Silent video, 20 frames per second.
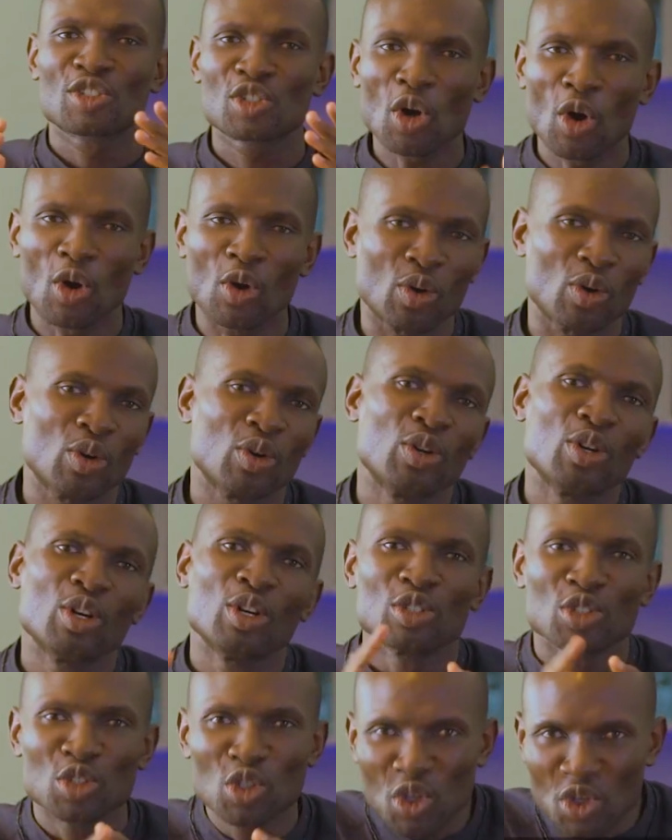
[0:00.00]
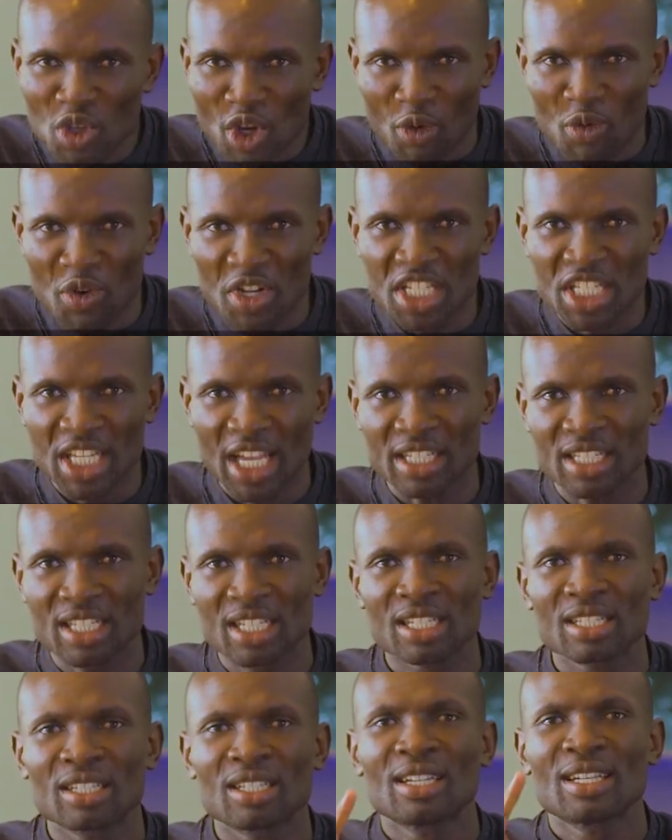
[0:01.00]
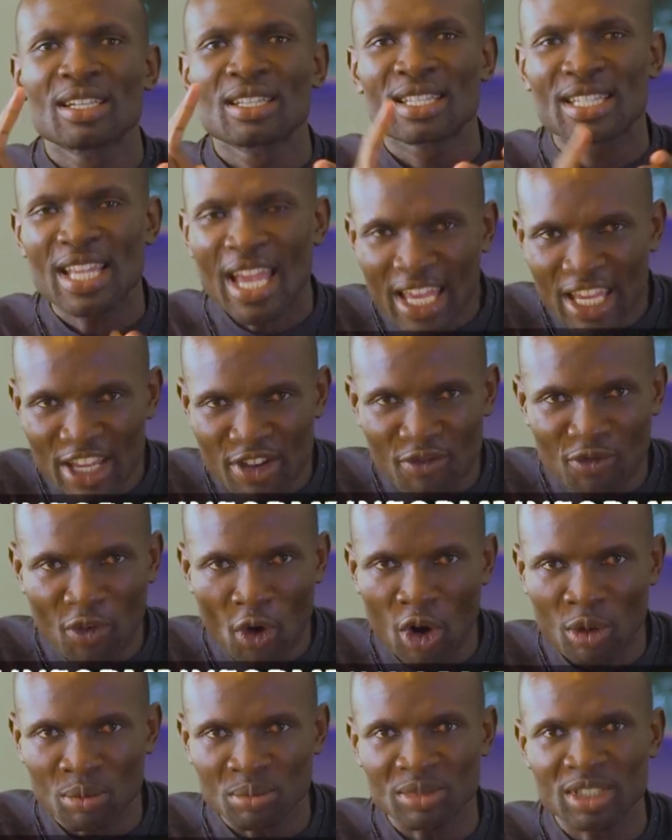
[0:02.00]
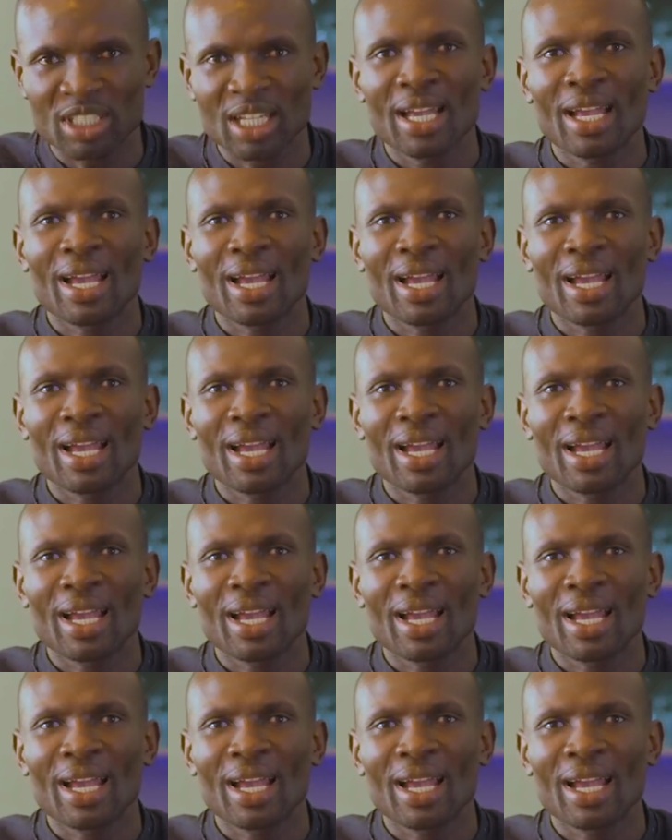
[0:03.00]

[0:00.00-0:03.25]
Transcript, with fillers: So, do your research, stay informed,